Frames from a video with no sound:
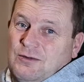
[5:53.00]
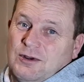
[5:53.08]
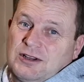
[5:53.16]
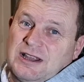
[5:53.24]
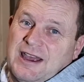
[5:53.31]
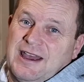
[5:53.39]

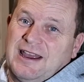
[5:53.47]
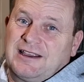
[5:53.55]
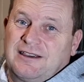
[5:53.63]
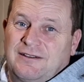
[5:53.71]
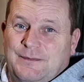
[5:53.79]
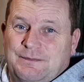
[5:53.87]
What the
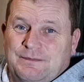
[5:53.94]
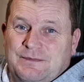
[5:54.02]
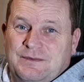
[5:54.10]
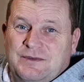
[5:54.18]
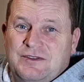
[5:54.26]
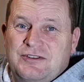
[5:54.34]
heck?
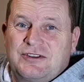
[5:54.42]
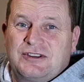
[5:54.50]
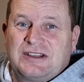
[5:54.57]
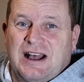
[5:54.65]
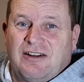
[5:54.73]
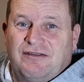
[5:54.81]
You're
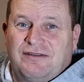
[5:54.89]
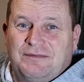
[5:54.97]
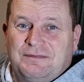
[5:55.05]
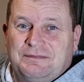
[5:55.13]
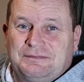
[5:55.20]
good health.